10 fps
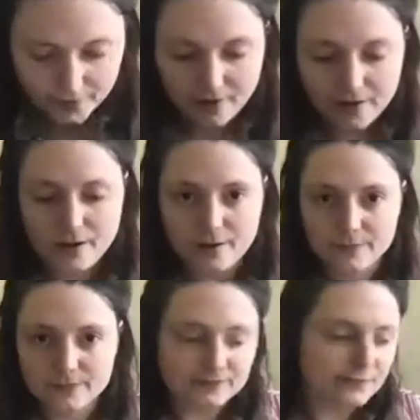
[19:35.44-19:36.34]

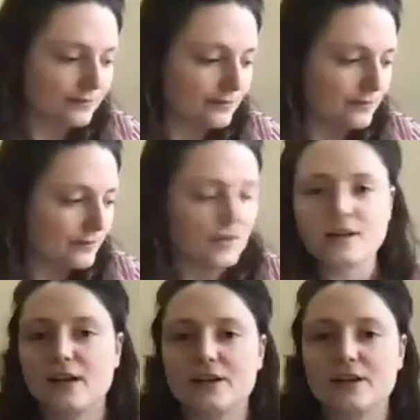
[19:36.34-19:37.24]
um,
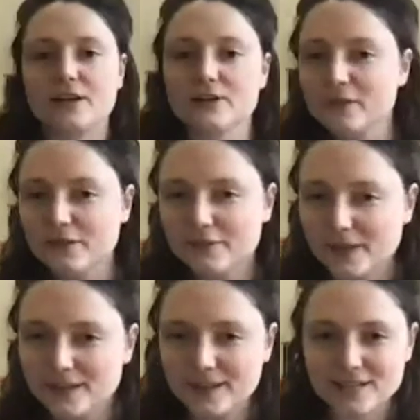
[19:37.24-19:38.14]
I don't know if
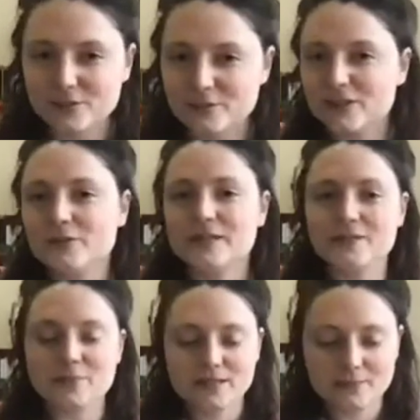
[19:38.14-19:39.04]
that is of
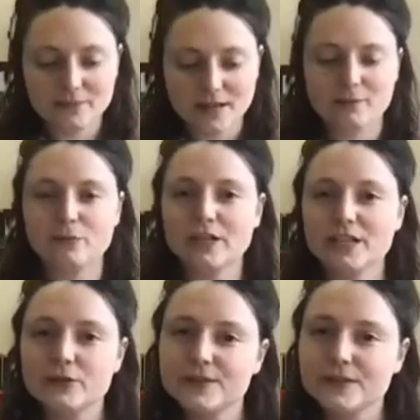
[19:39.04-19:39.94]
interest, but I'm really
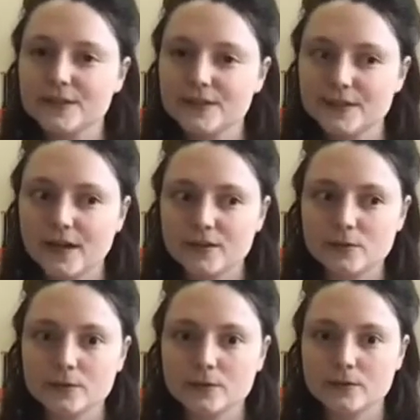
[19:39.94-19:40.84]
interested in
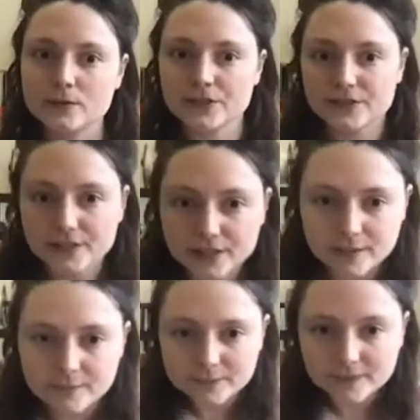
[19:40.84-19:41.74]
castle
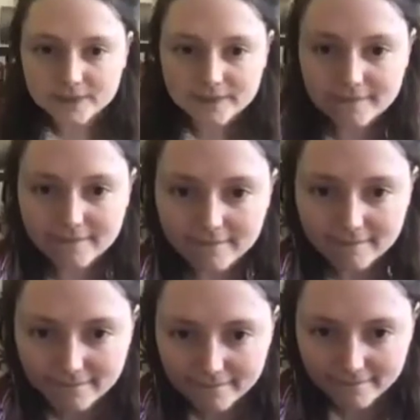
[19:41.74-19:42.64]
um,
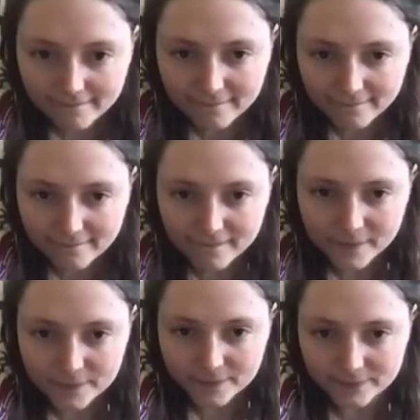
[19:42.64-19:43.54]

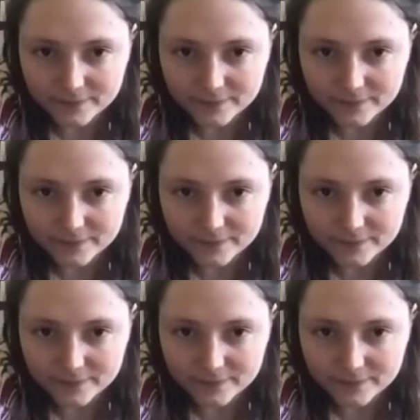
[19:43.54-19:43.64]
um,